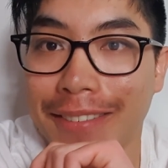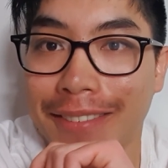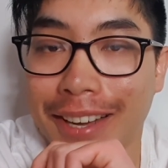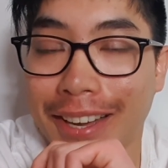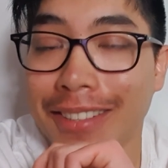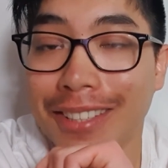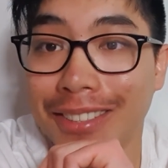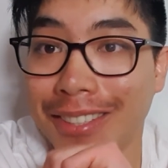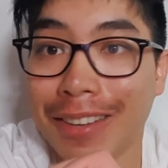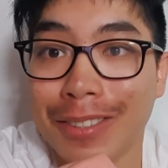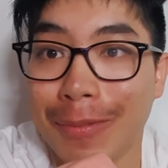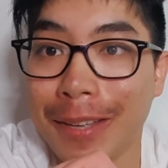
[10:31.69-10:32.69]
I
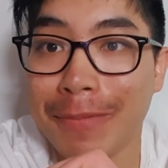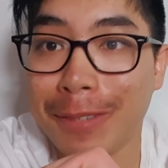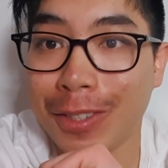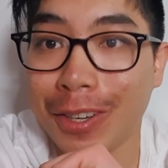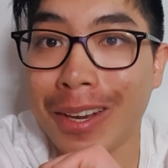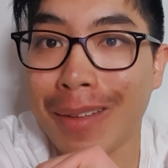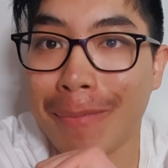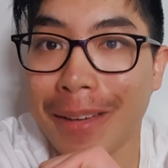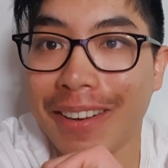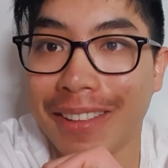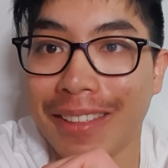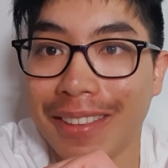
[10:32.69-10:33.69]
deserve to be treated
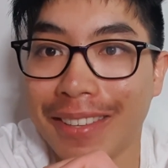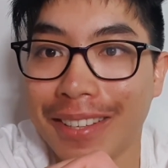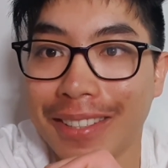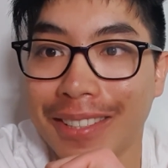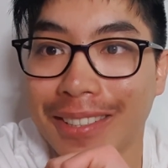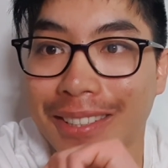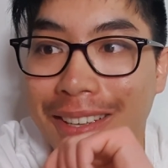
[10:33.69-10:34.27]
better than this.